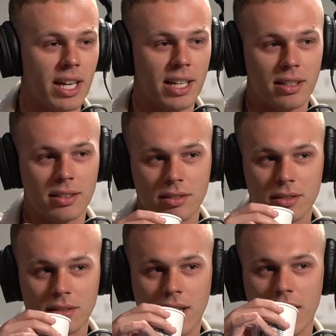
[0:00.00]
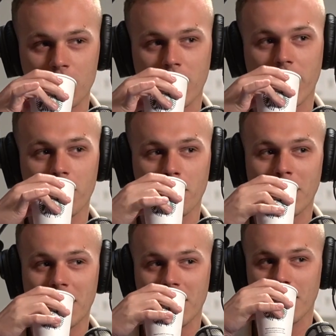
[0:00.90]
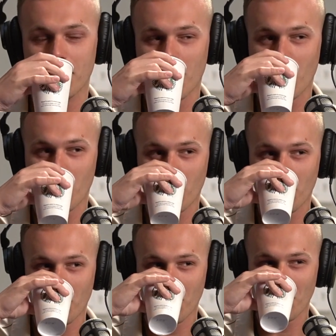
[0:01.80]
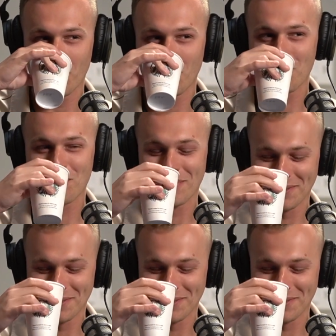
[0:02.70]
gotta kind of drink it with your pinky up. Yeah. Ooh.